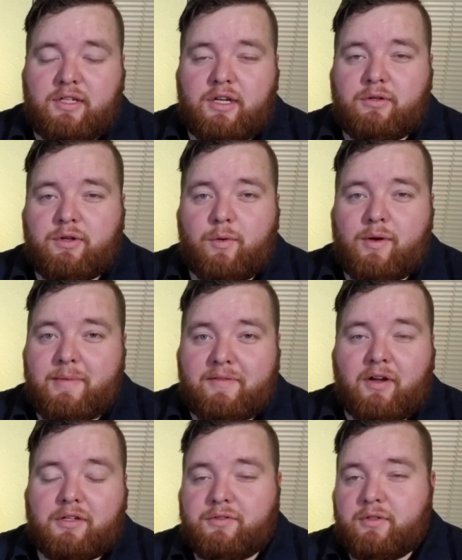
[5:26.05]
You know, do re mi
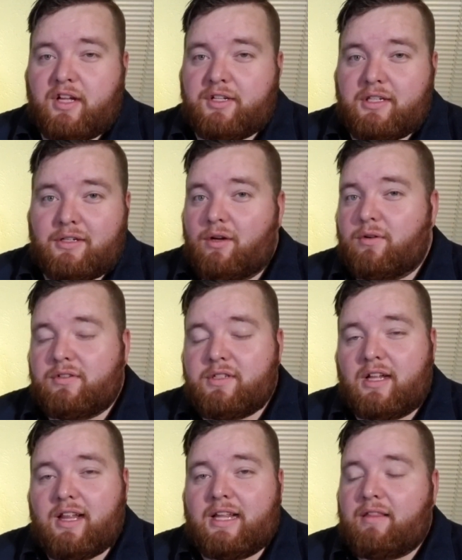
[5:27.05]
fa sol la ti do. It's
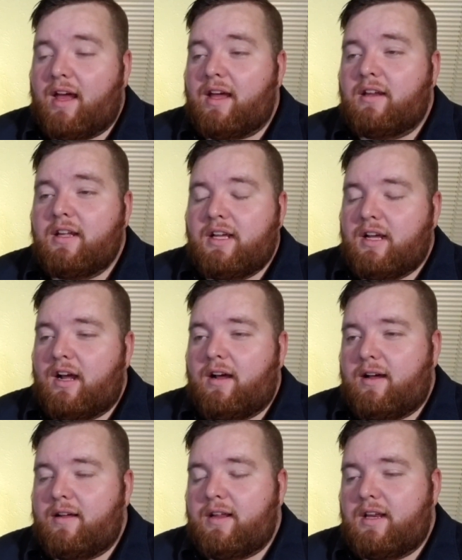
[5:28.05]
not like that.
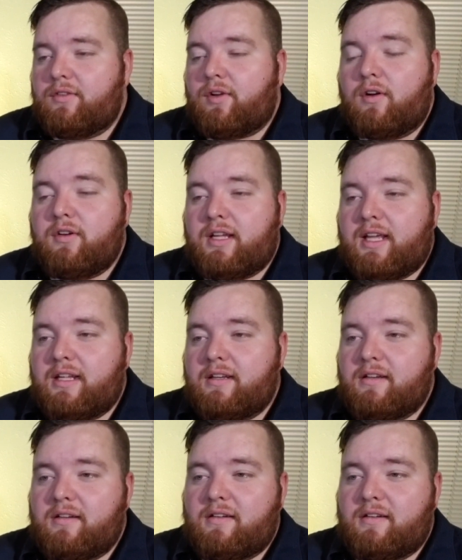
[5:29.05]
And it's hard to get.